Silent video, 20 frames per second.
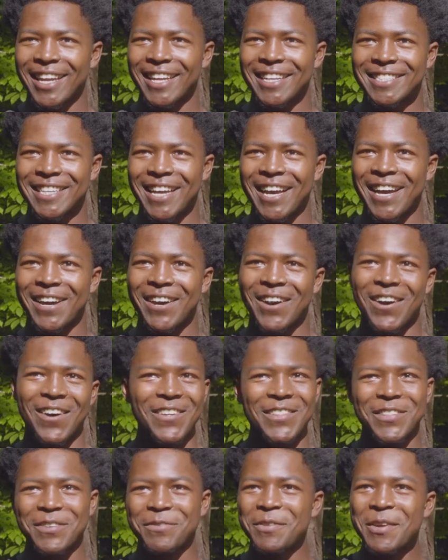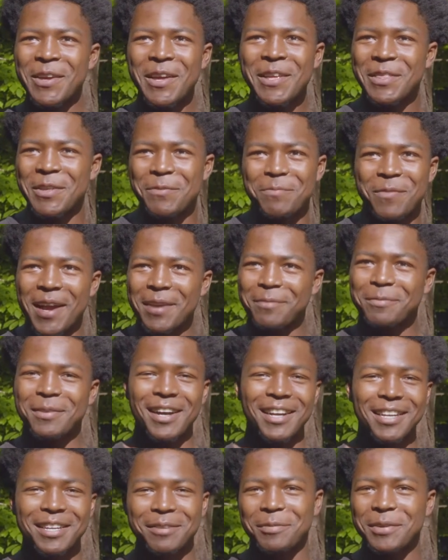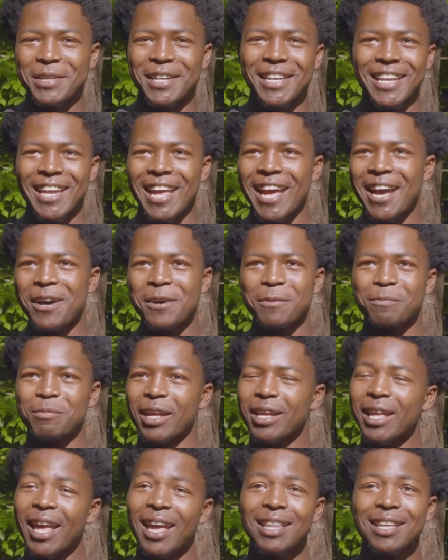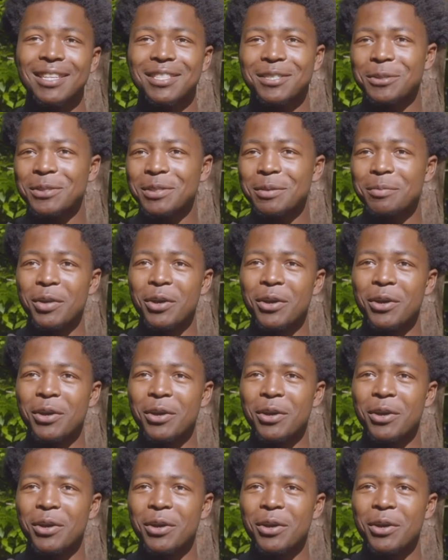kids out, all the, the BIPOC community out. Like, hey, let's do some